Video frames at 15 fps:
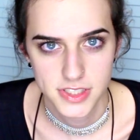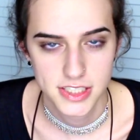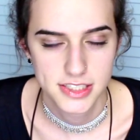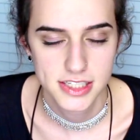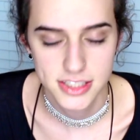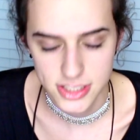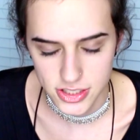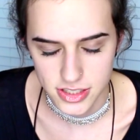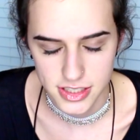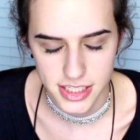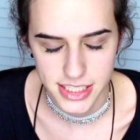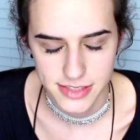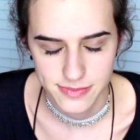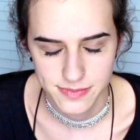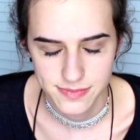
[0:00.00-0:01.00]

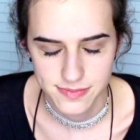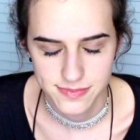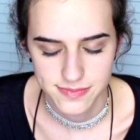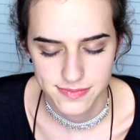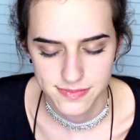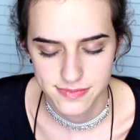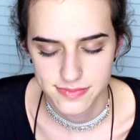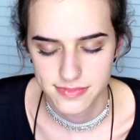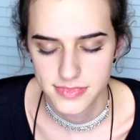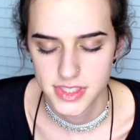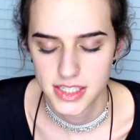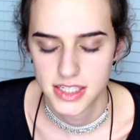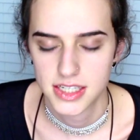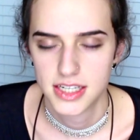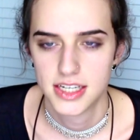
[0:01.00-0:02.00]
sincerely.
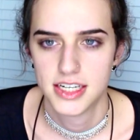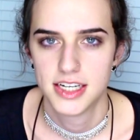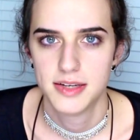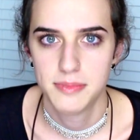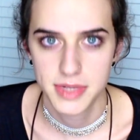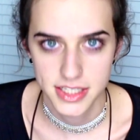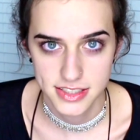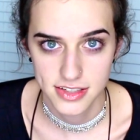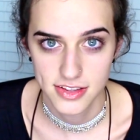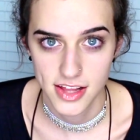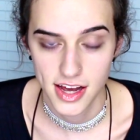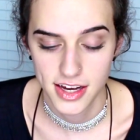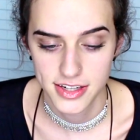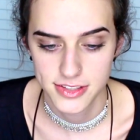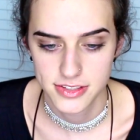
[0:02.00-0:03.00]
It means a
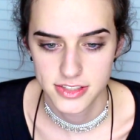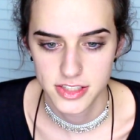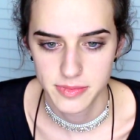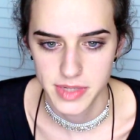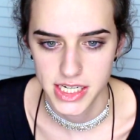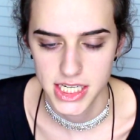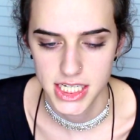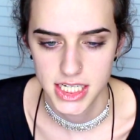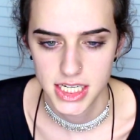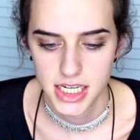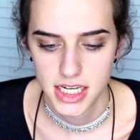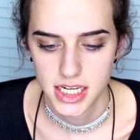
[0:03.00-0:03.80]
lot to me.